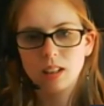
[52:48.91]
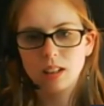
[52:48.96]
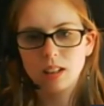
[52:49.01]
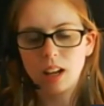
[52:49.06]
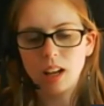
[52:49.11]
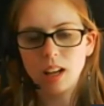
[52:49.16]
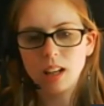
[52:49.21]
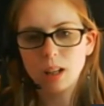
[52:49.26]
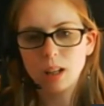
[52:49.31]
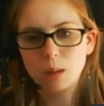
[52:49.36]

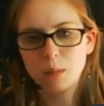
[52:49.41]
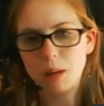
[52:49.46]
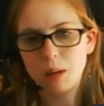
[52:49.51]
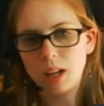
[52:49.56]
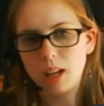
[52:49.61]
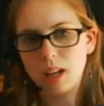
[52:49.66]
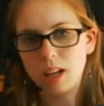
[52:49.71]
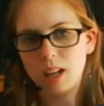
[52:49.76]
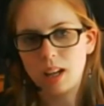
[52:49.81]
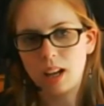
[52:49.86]
take him
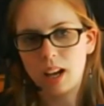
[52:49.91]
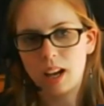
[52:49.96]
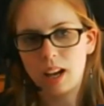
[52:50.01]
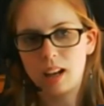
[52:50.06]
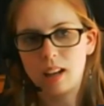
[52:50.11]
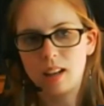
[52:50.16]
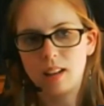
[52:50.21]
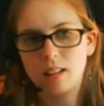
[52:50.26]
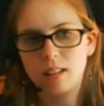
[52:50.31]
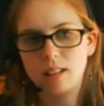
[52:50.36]
in
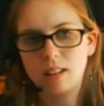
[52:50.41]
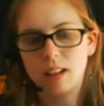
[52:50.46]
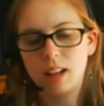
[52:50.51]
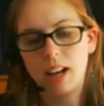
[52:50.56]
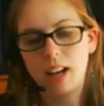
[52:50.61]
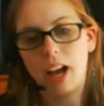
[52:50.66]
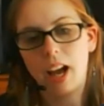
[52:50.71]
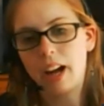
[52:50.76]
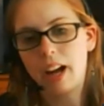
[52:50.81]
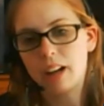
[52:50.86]
as
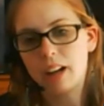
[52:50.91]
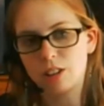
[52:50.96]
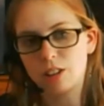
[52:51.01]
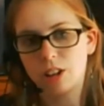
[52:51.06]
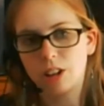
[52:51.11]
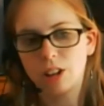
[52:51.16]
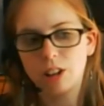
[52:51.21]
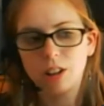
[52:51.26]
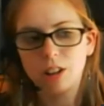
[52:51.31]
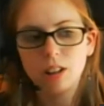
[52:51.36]
an
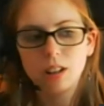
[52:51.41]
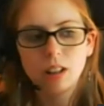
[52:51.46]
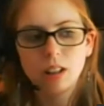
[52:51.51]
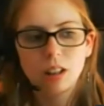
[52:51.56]
actor,